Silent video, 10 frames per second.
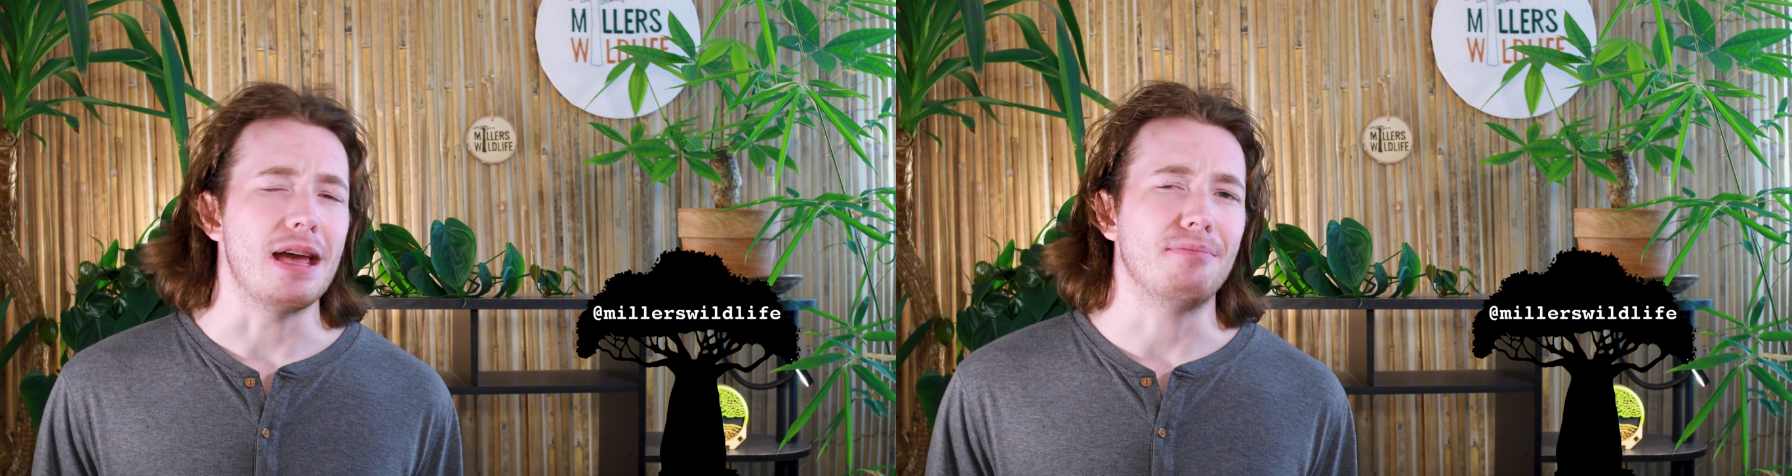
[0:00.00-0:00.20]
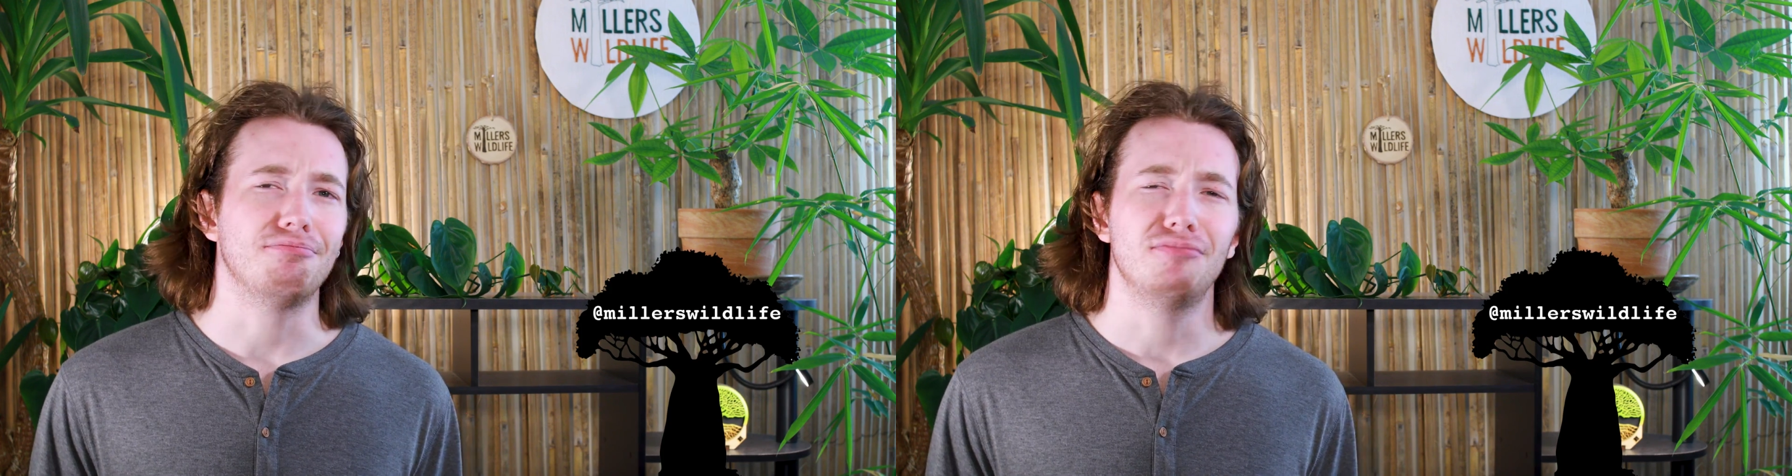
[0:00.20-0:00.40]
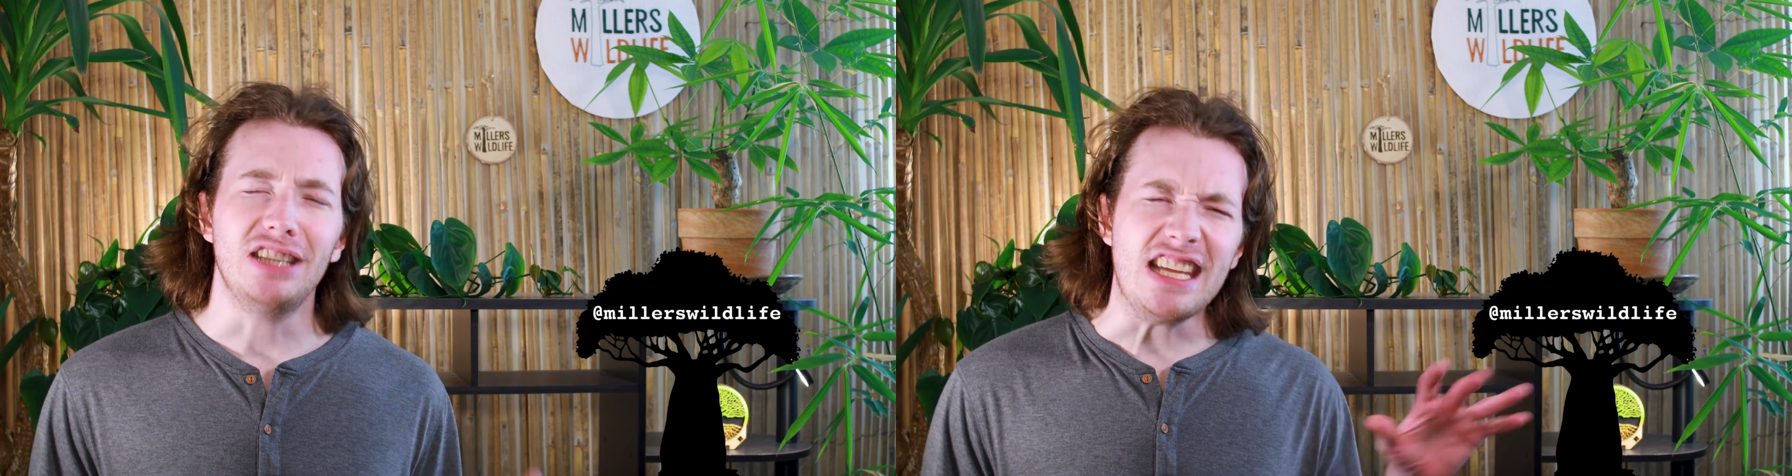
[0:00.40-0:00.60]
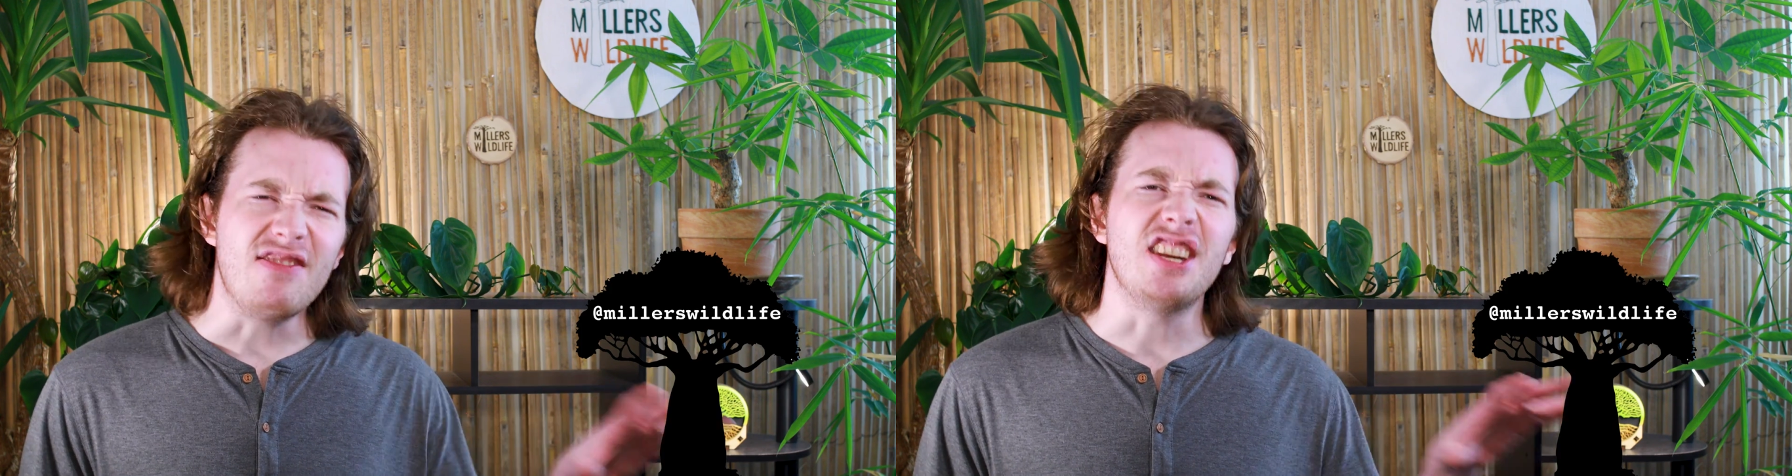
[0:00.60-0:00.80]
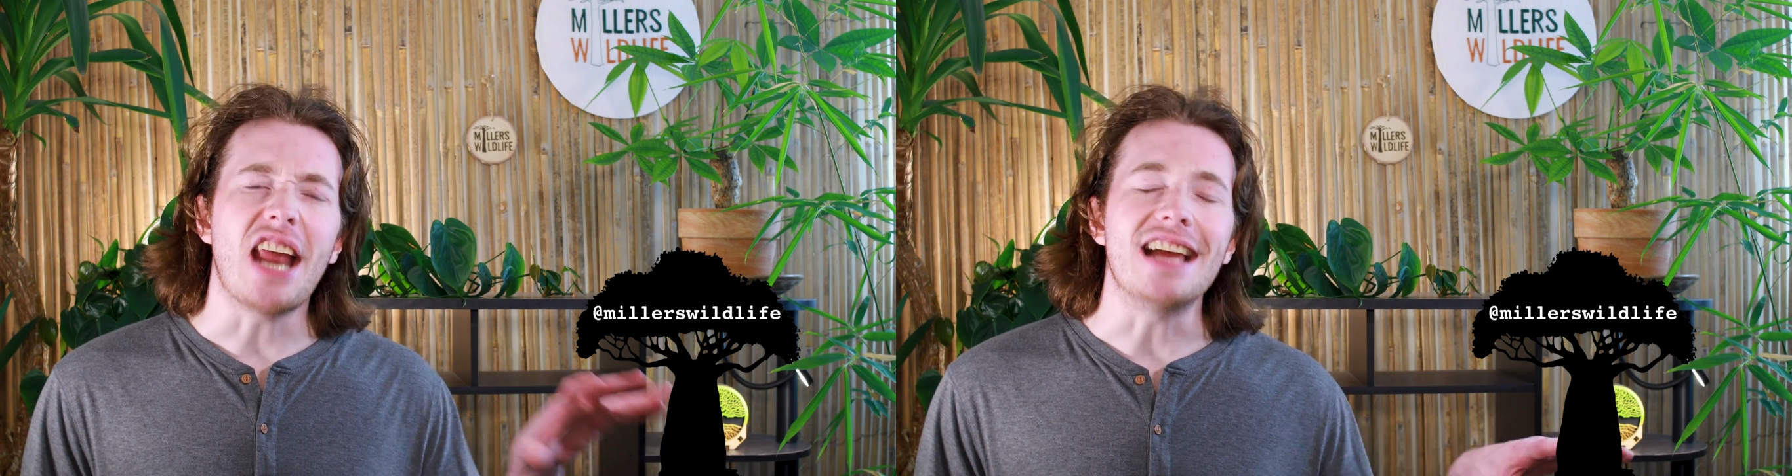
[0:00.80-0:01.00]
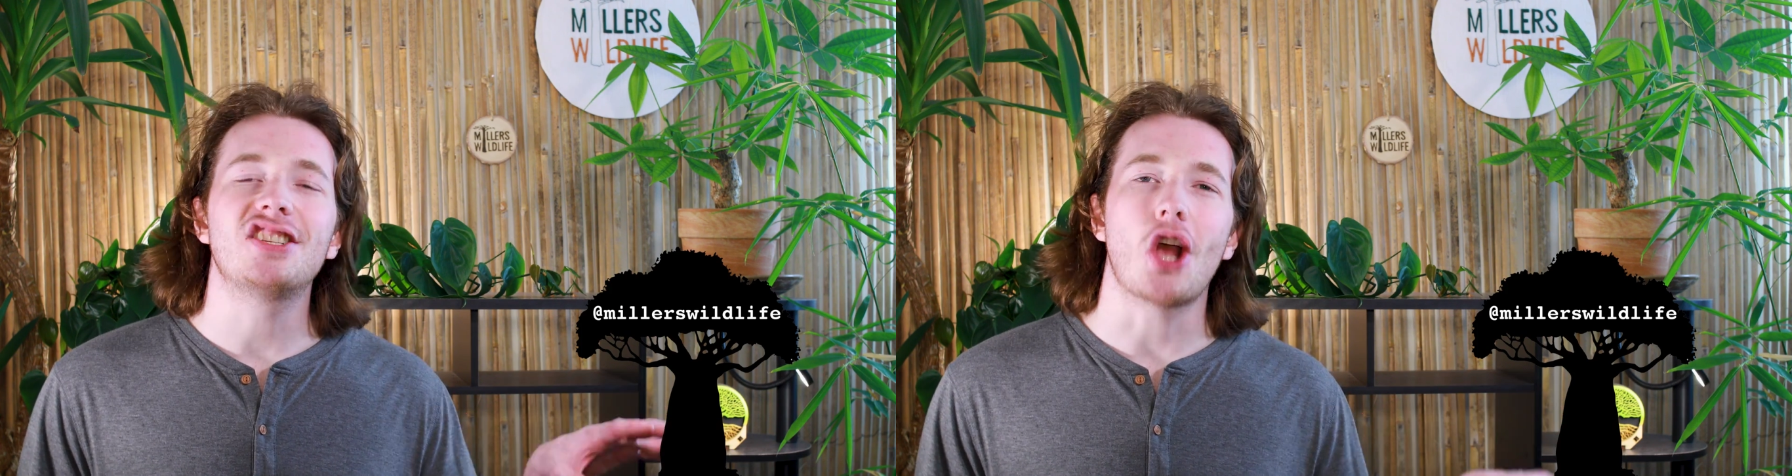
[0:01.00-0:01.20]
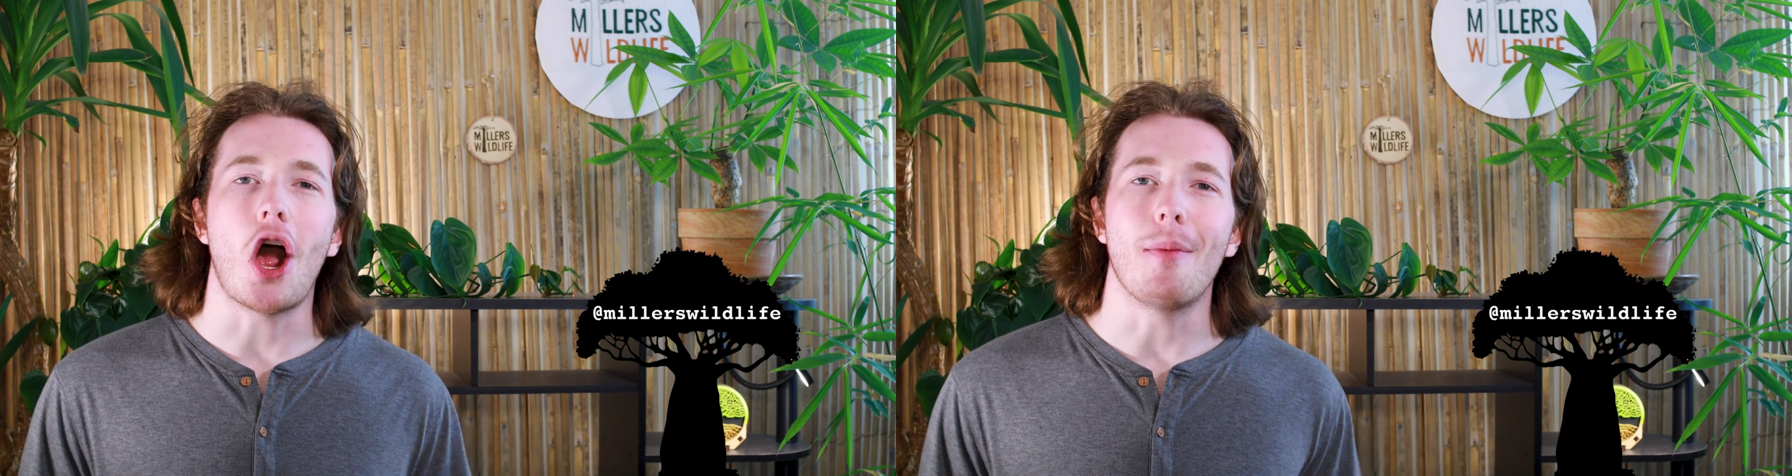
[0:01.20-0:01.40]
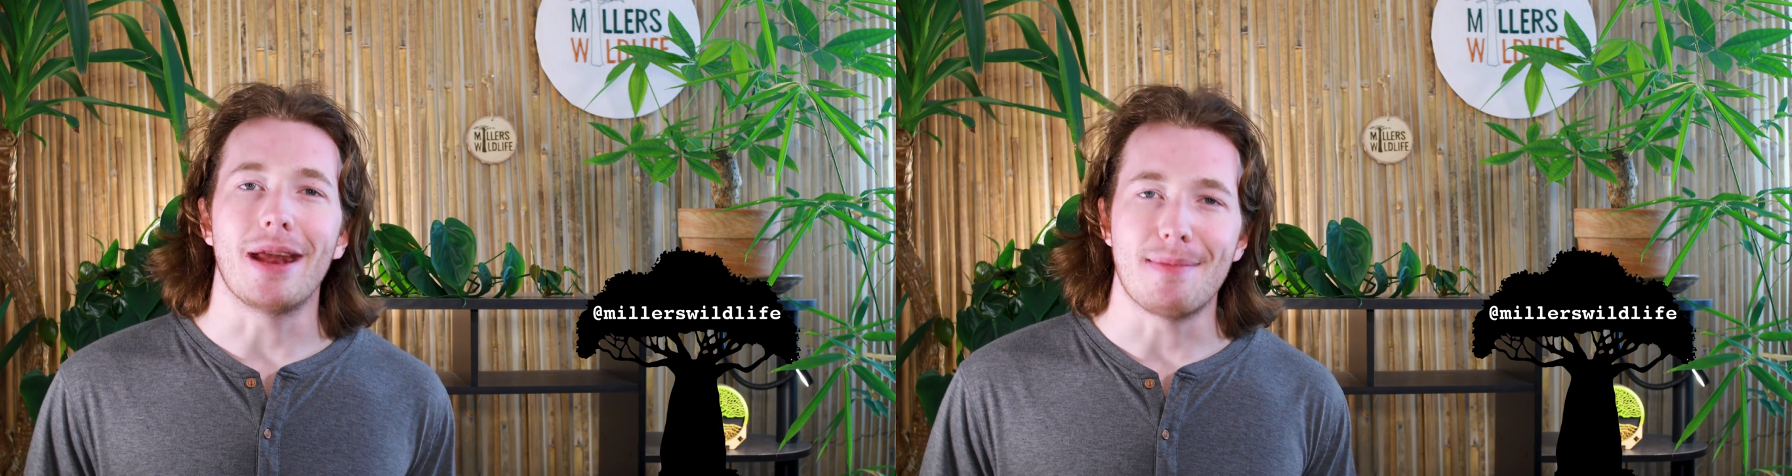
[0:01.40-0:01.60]
and leave a nice
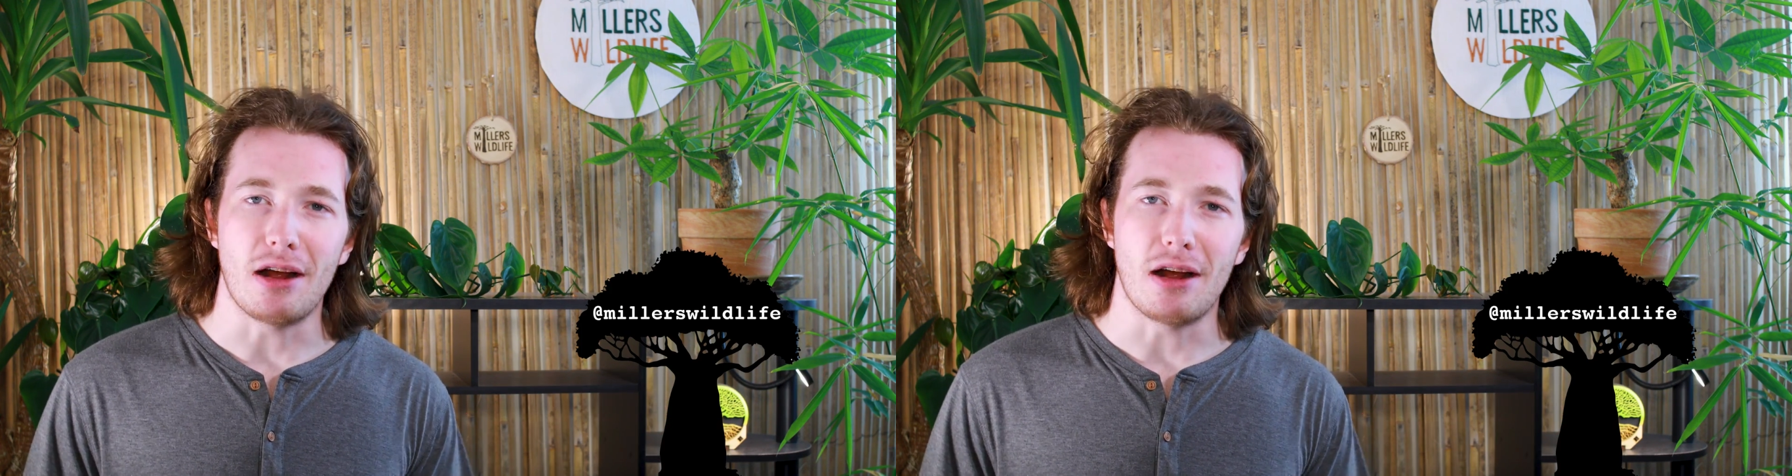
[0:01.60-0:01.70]
comment